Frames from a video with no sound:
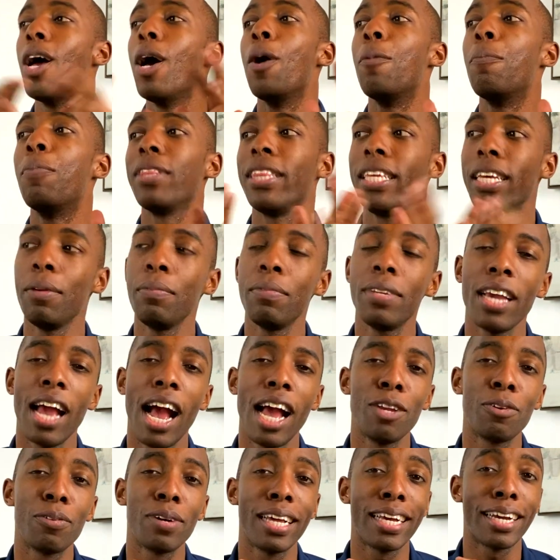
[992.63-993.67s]
But the
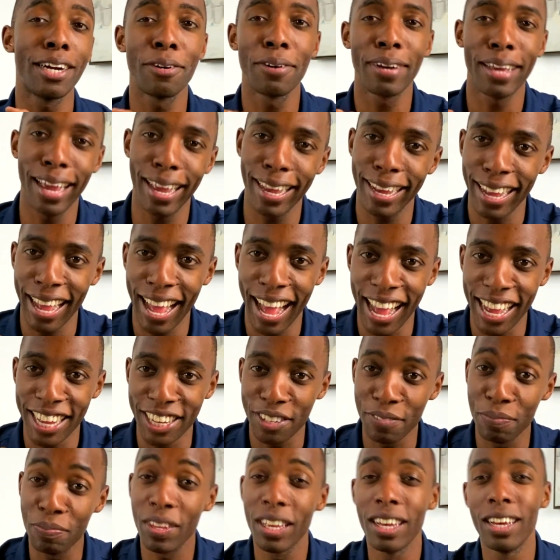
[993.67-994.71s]
MTIs were like, okay, guys,
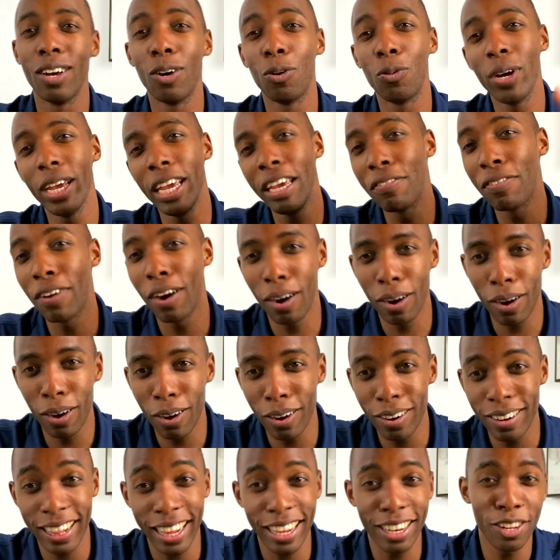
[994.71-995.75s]
we've
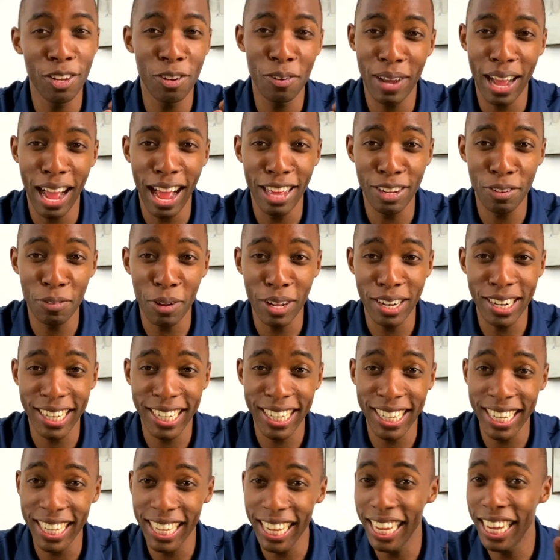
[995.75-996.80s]
heard that you guys want to
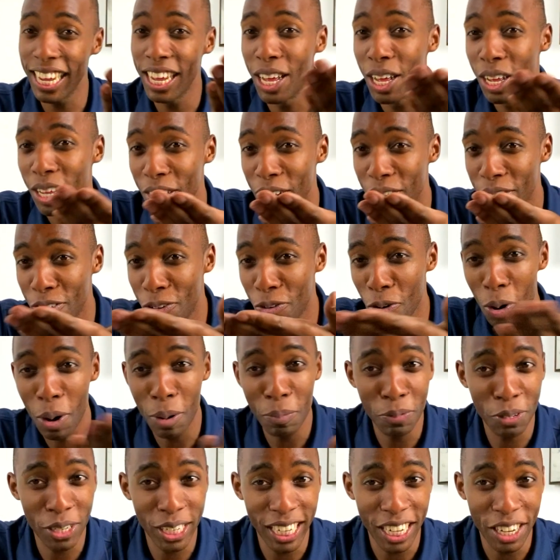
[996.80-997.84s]
see dorm
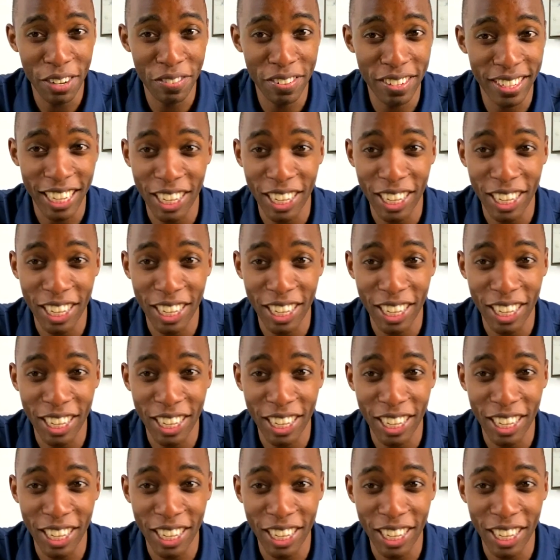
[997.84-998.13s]
chiefs